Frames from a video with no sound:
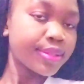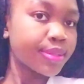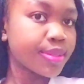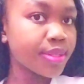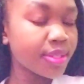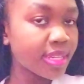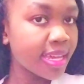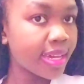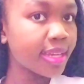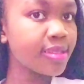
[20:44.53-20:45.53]
So you
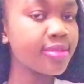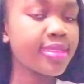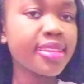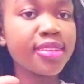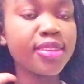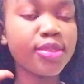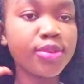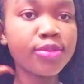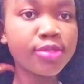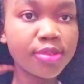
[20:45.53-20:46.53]
guys, thank
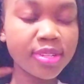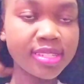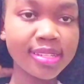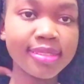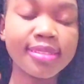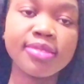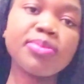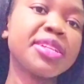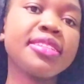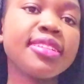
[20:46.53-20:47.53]
you for watching this
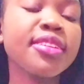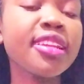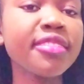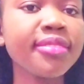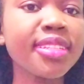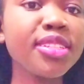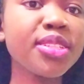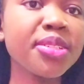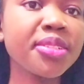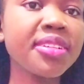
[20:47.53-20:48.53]
particular
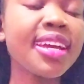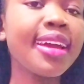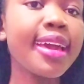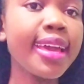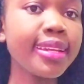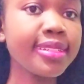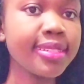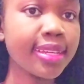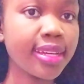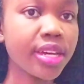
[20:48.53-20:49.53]
video, and
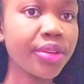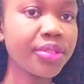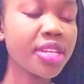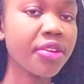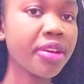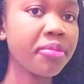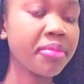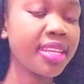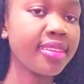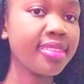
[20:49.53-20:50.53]
check out how I
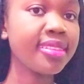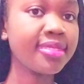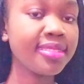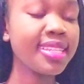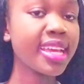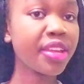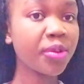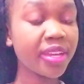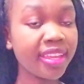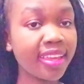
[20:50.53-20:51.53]
made these
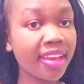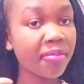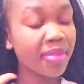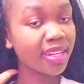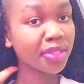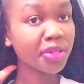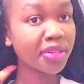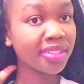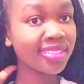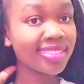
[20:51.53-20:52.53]
DIY hair
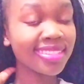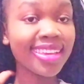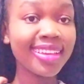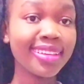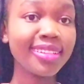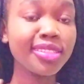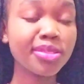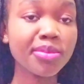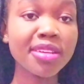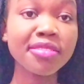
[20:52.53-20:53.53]
bundles. It's
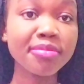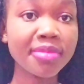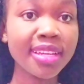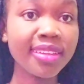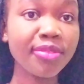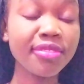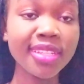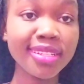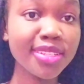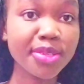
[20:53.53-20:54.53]
one of my
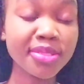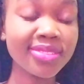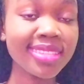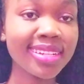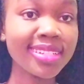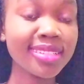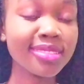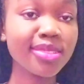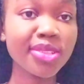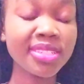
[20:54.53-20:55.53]
videos that has
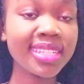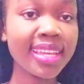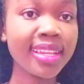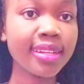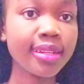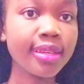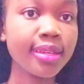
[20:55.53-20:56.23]
gotten